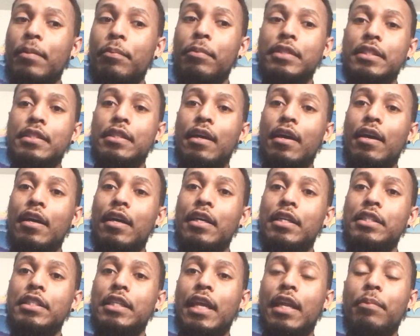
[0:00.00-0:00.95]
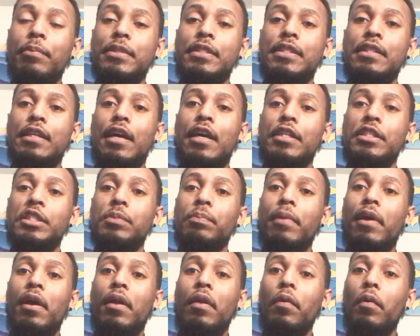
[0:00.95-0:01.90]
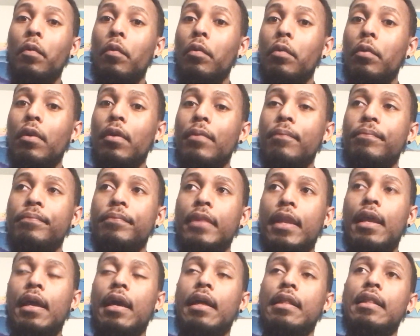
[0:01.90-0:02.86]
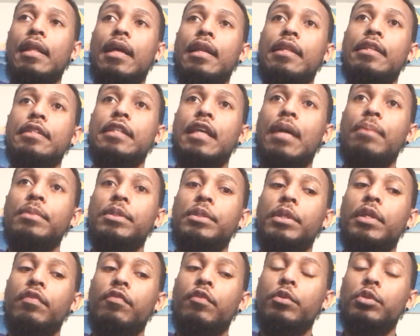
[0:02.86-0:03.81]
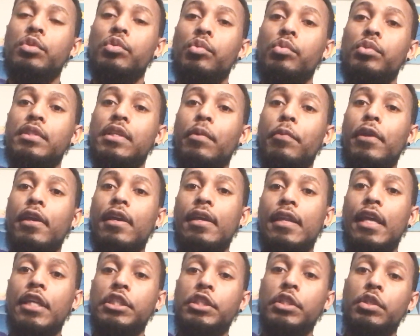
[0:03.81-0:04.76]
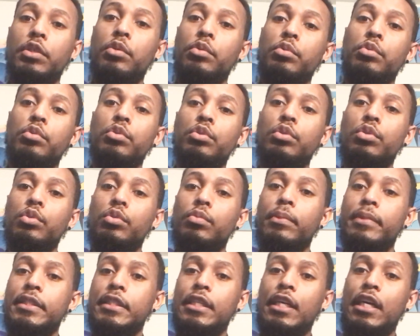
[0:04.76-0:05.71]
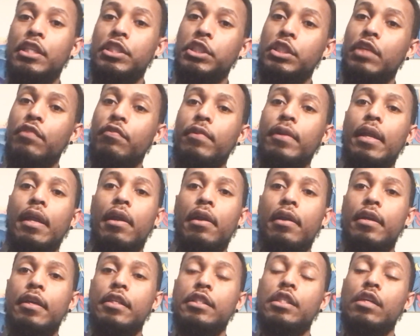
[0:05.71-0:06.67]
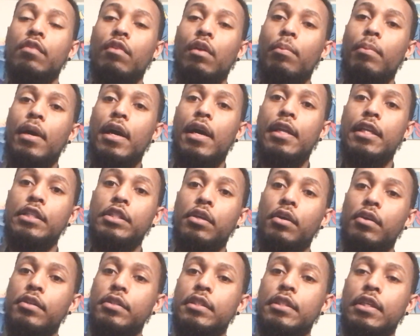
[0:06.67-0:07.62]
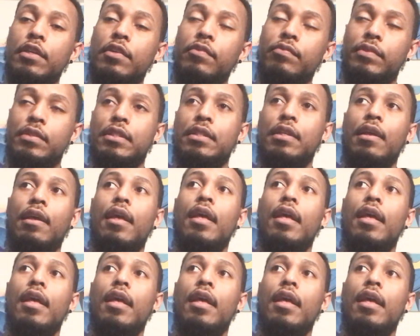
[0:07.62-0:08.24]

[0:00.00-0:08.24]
a massage at a massage spot, or a lot of the times there are different tools that we can actually use to massage different areas of our bodies ourselves.